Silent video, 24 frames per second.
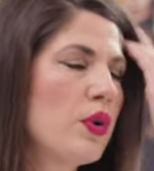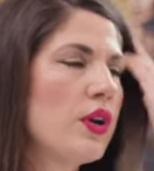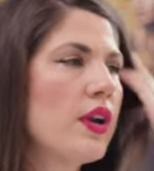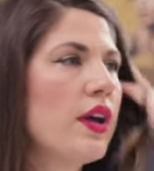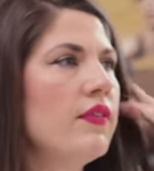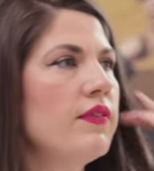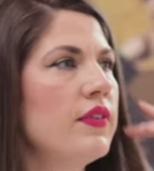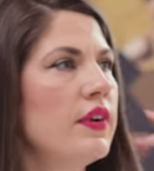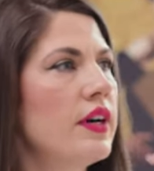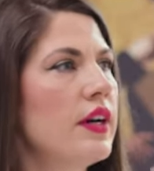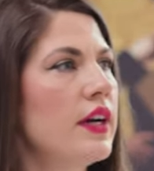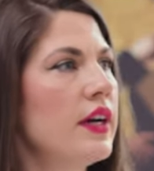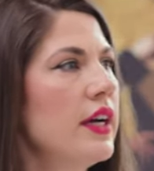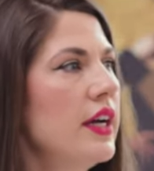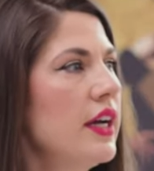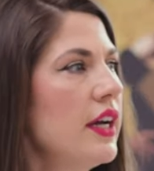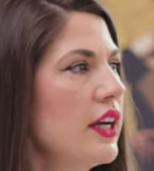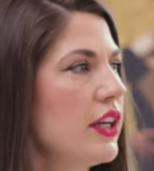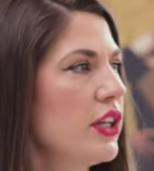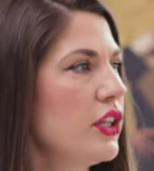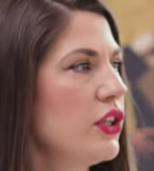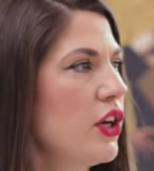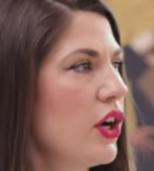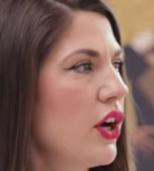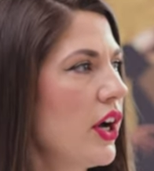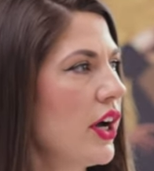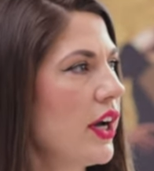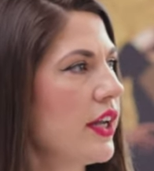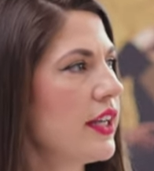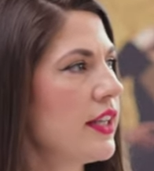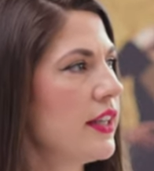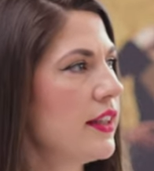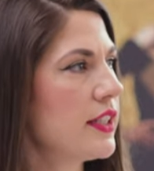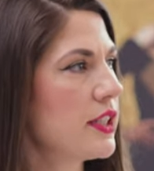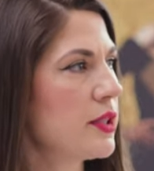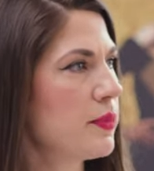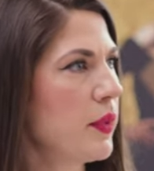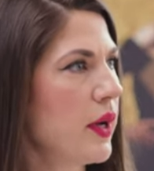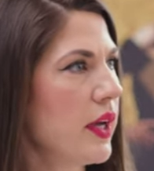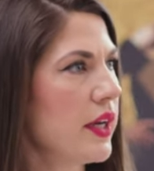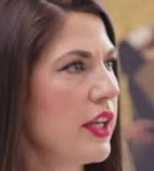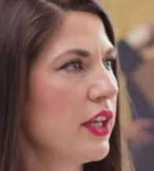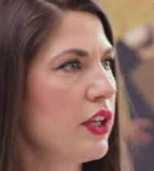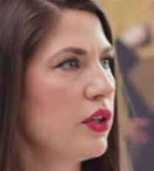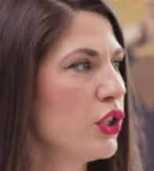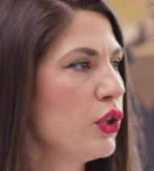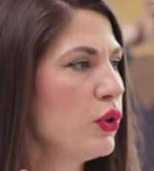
whatever, you know, earning this money.